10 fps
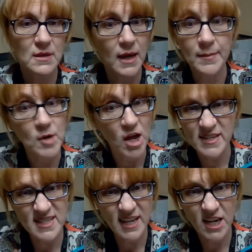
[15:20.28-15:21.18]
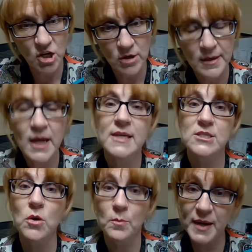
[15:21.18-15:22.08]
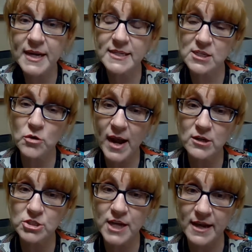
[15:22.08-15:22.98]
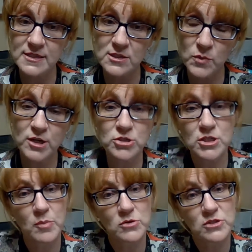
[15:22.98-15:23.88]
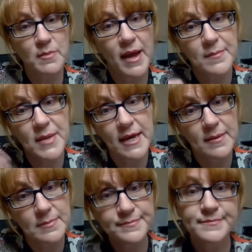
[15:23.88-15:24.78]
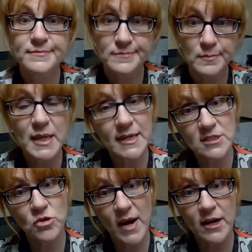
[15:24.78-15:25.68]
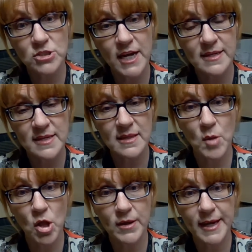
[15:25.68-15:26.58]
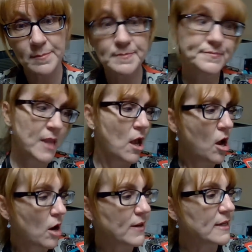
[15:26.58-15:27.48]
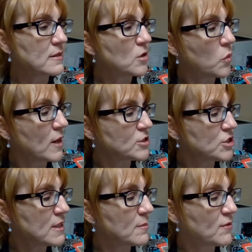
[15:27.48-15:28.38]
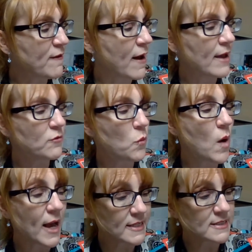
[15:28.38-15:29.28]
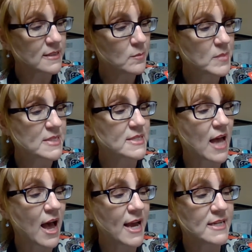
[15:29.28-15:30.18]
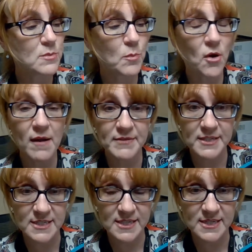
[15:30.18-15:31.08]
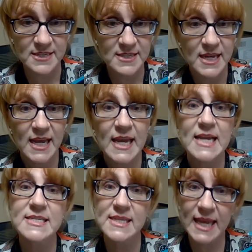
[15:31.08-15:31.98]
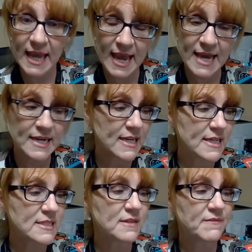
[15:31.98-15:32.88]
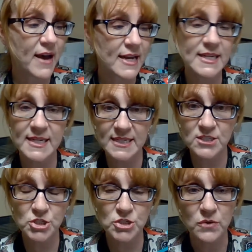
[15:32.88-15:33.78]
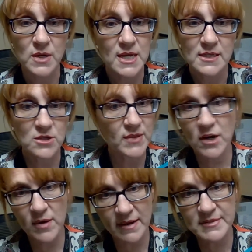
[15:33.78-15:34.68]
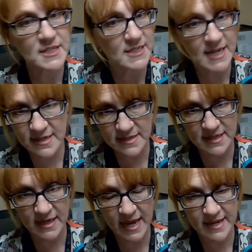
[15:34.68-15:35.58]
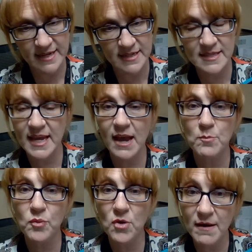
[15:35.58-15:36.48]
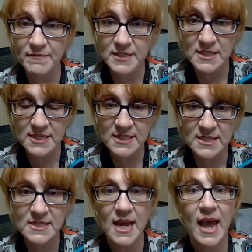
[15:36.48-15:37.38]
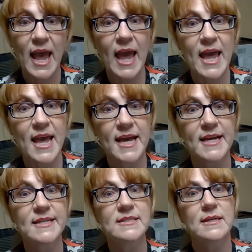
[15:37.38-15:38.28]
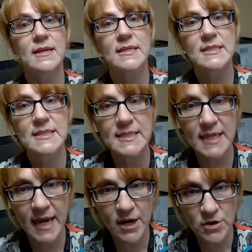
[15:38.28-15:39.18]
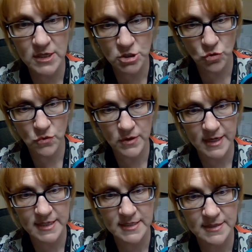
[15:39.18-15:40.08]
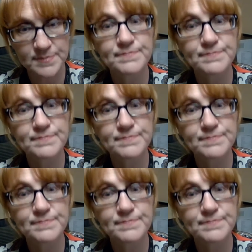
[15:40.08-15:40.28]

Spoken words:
I'm not a singer. So peanuts and Cracker Jacks is what you're supposed to buy me. Peanuts and Cracker Jacks at the ball game. All right, question number 5. What, besides provinces, is Canada divided into? So they don't have states in Canada. They have provinces and territories.